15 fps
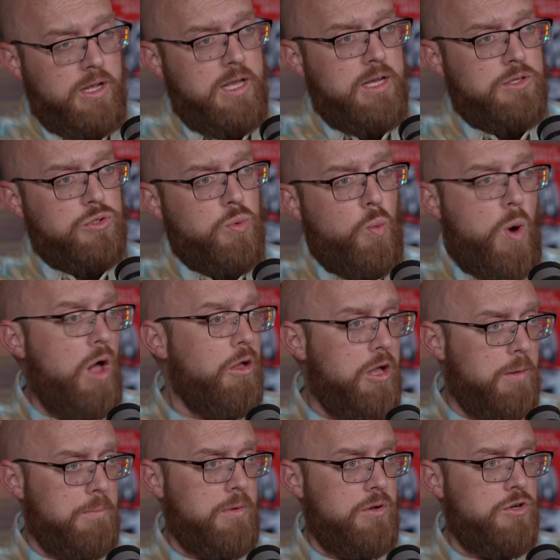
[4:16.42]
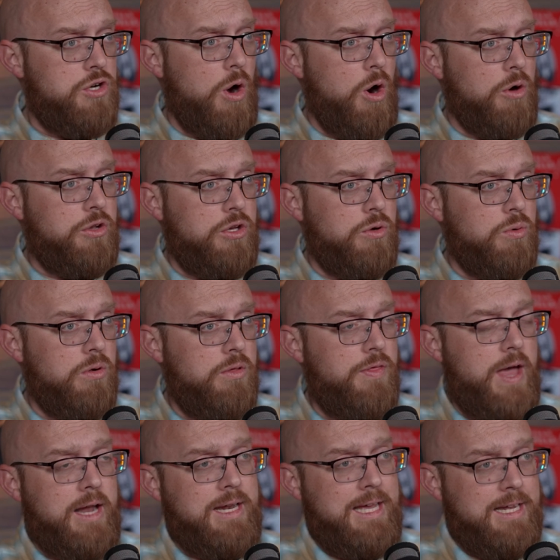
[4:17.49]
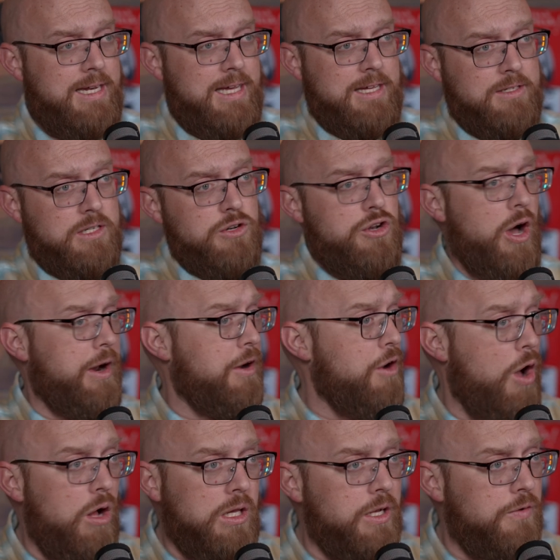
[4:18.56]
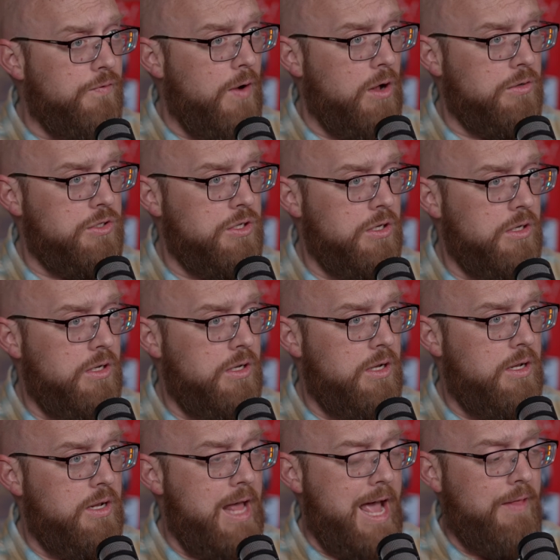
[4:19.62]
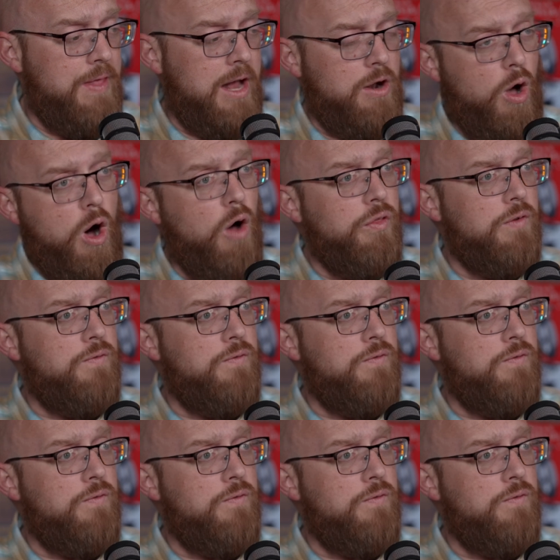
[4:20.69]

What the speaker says: is welcome to argue that it is not at all at fault and that all the